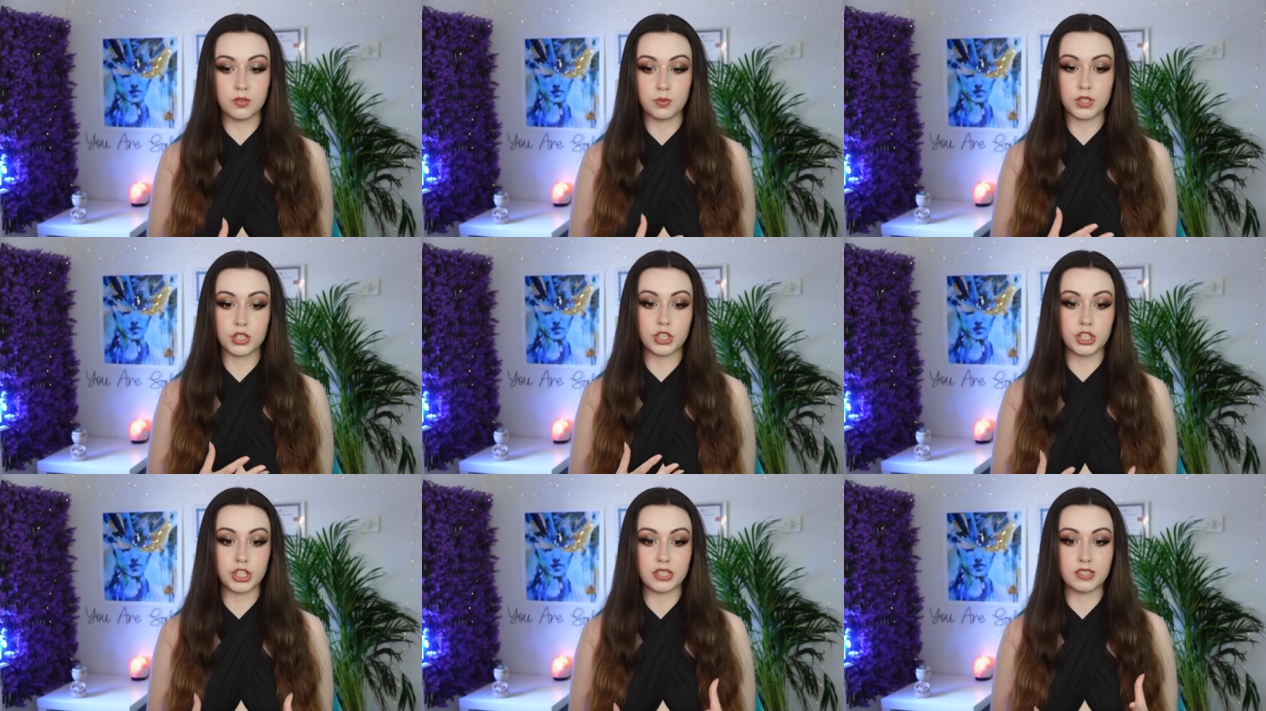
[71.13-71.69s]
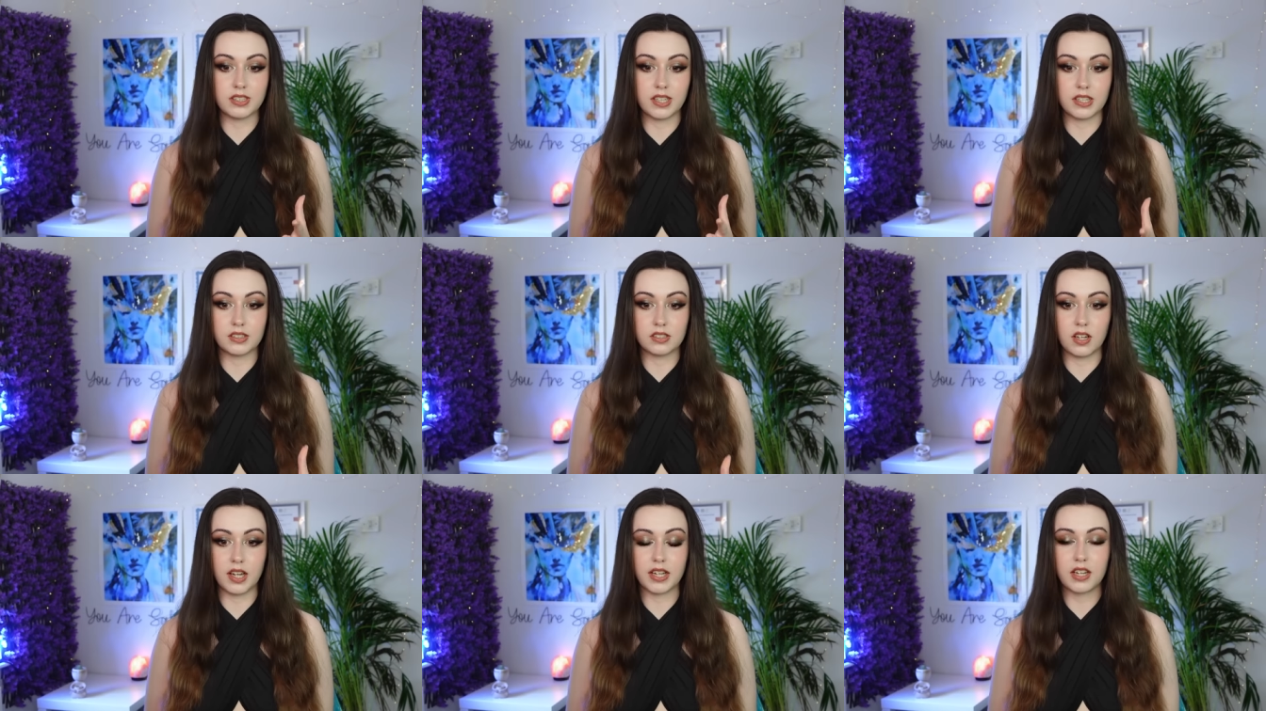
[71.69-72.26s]
which are just
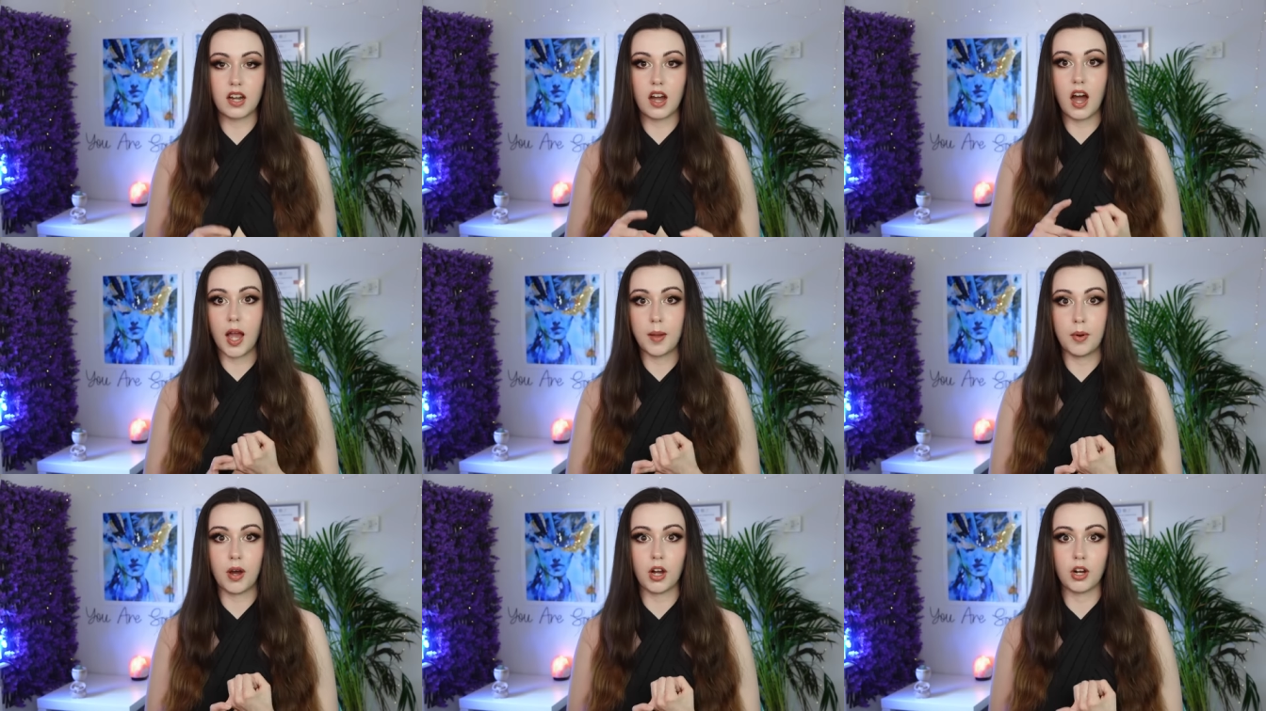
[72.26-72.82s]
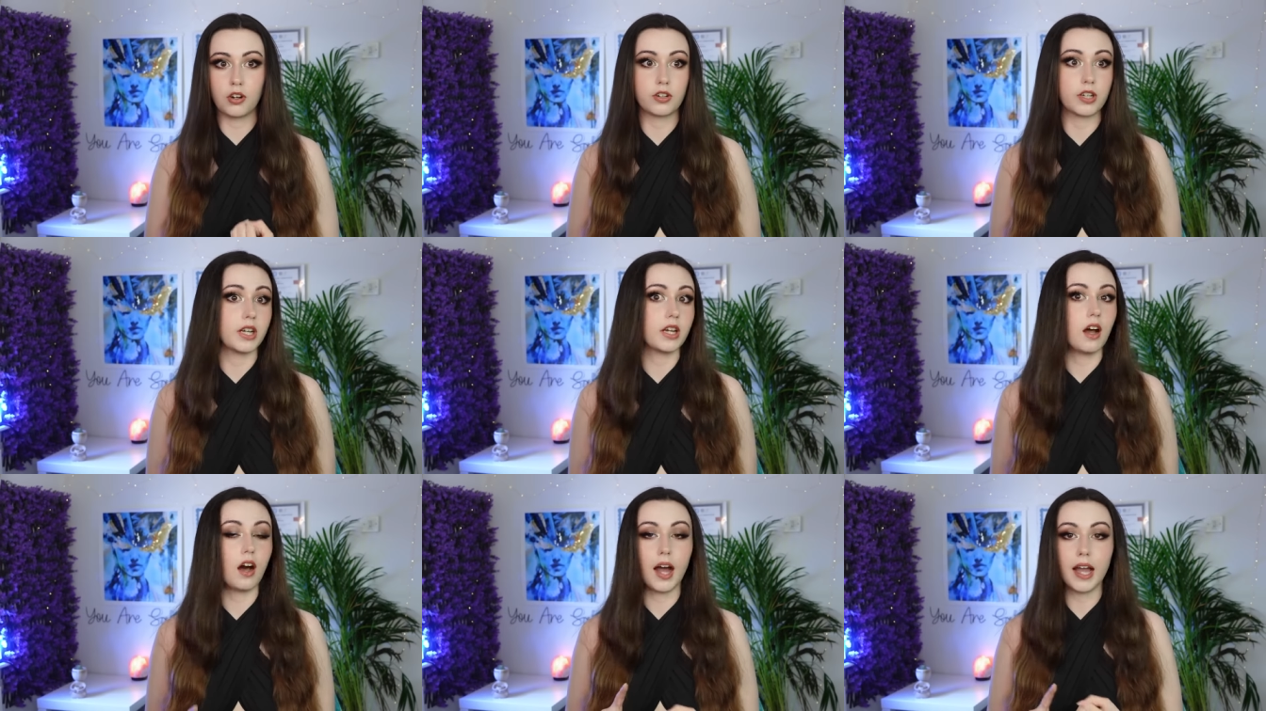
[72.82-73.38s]
things like, I'm
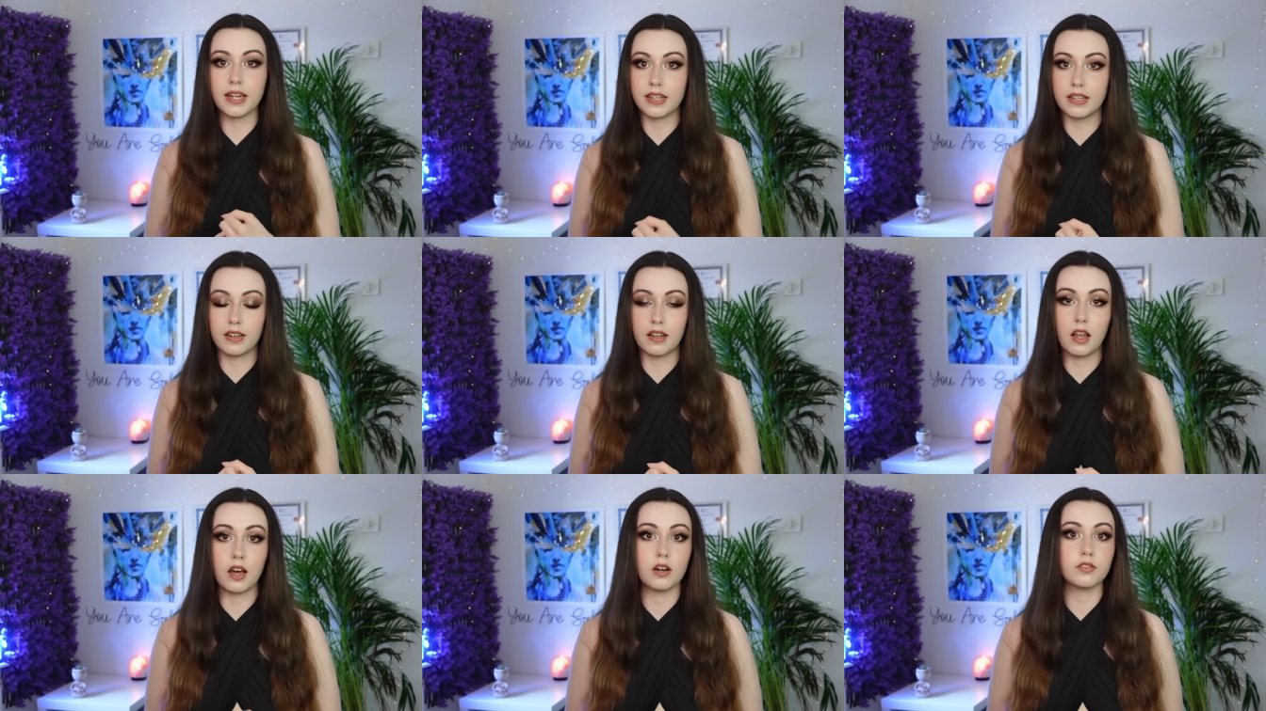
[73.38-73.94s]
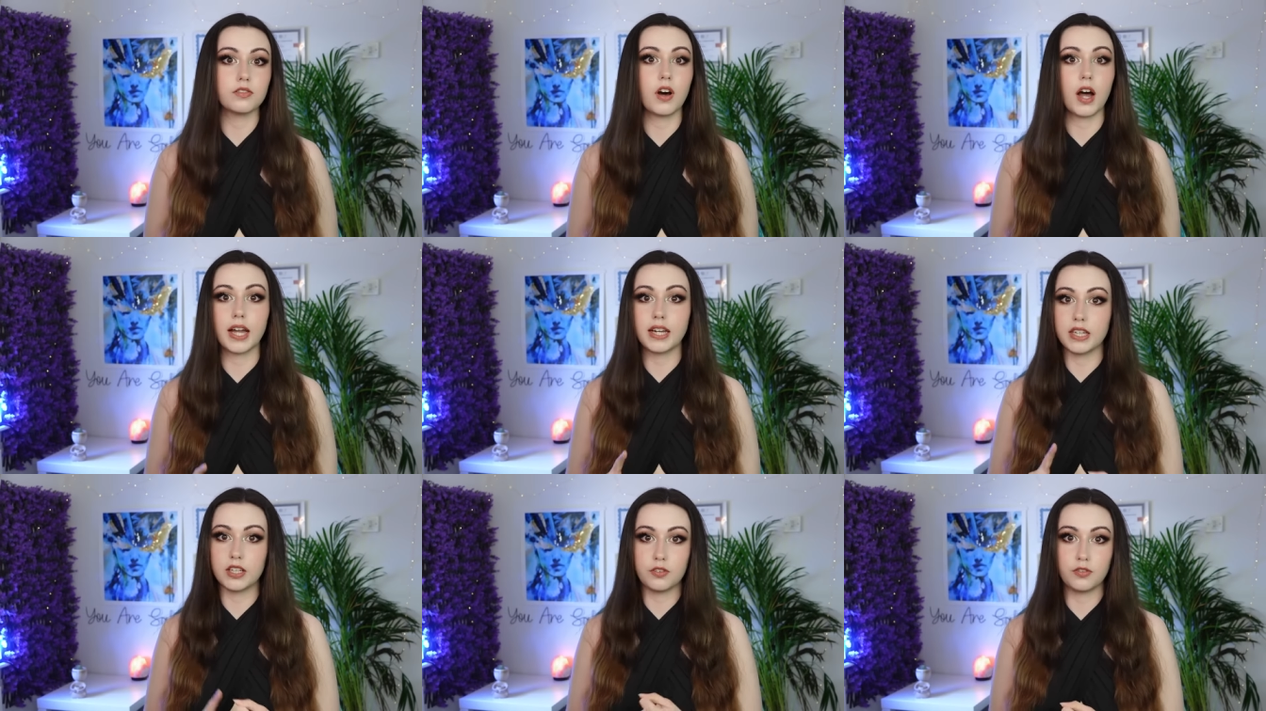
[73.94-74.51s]
hungry, I need love,
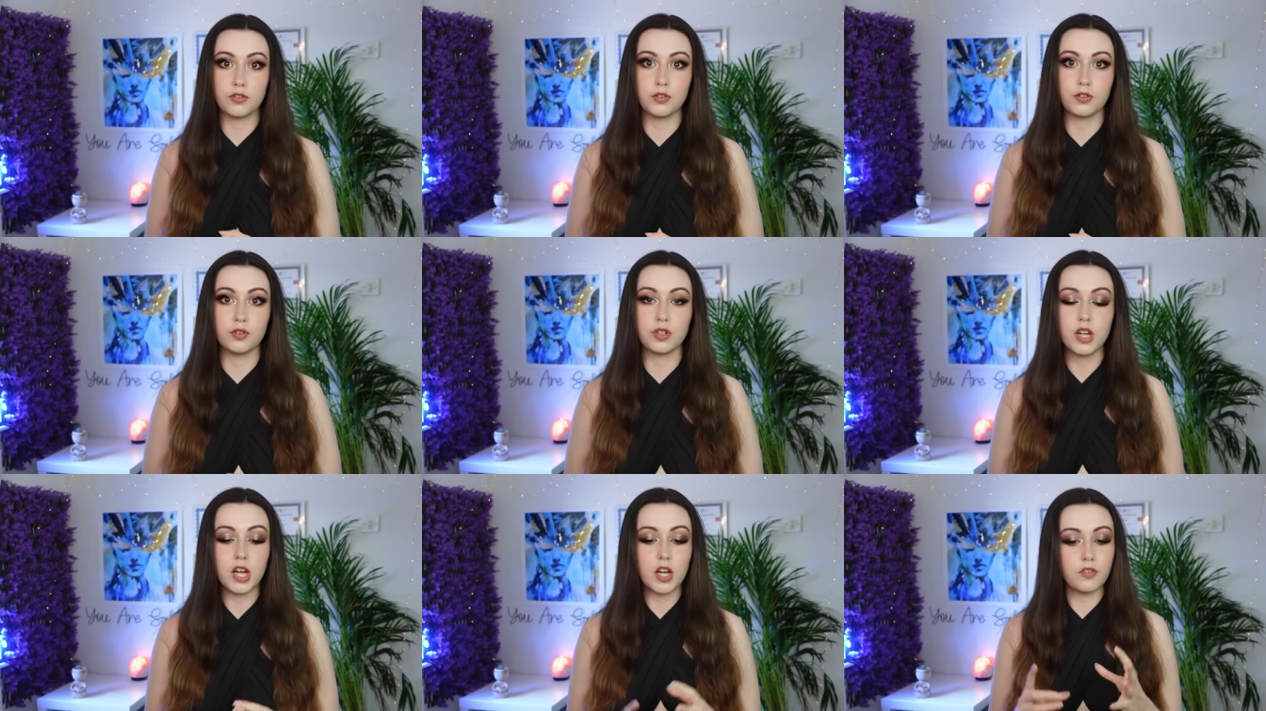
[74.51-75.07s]
I need food.